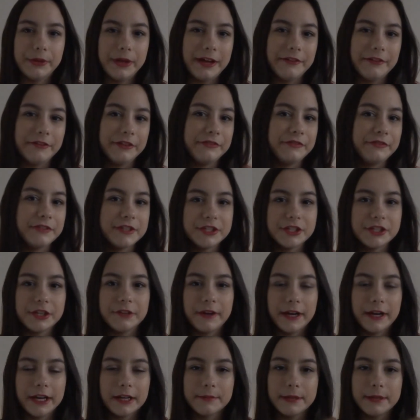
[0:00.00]
have any video
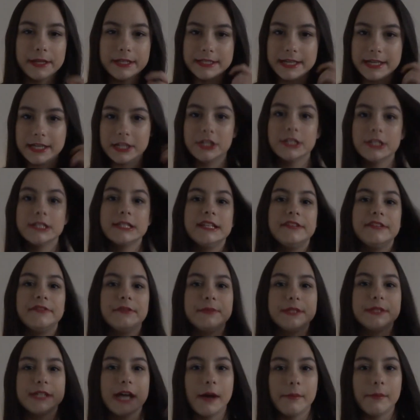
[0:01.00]
recommendations, leave
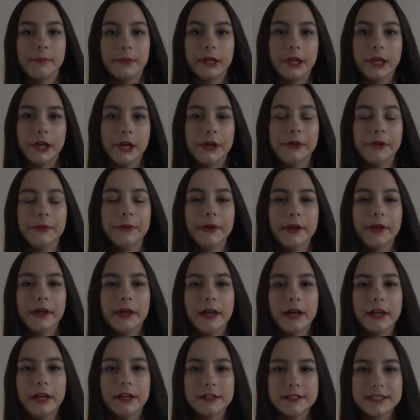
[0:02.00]
them down below,
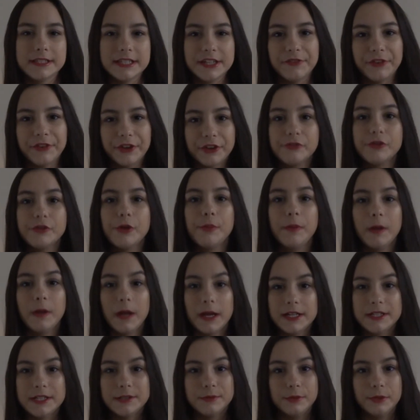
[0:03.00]
and I'll see if I can
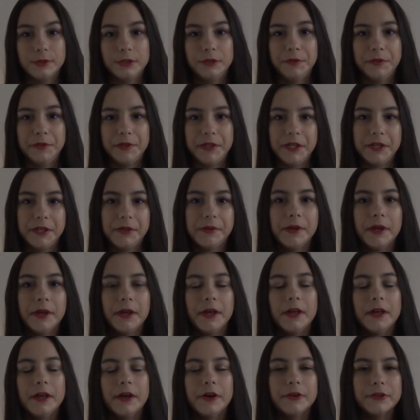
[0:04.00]
reply to all of you.
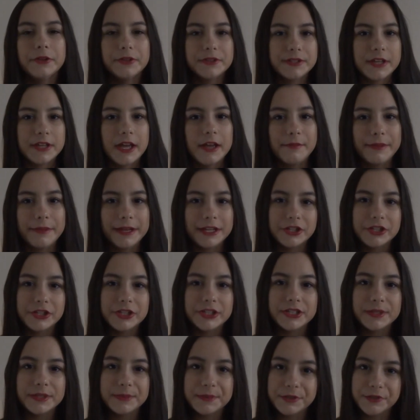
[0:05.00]
Also, make sure
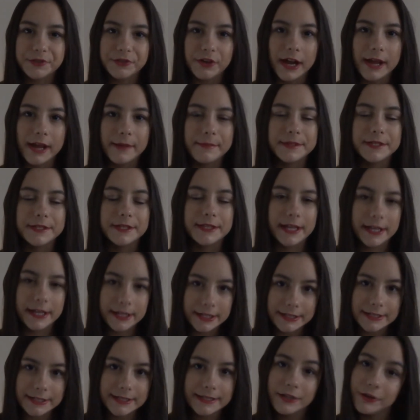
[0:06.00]
you subscribe so then
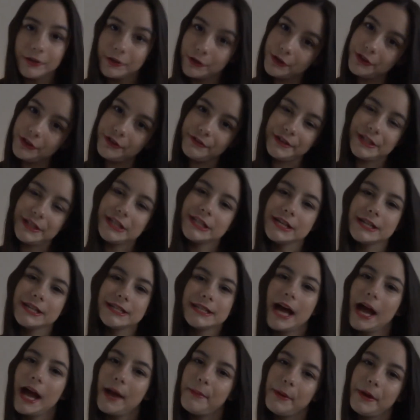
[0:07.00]
you can see all the videos
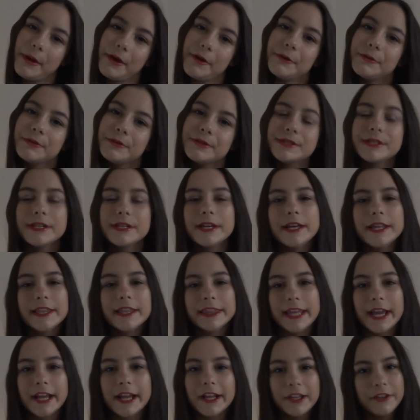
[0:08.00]
that I post.
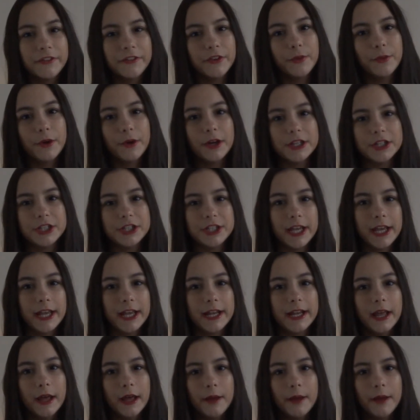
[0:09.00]
Thank you for watching.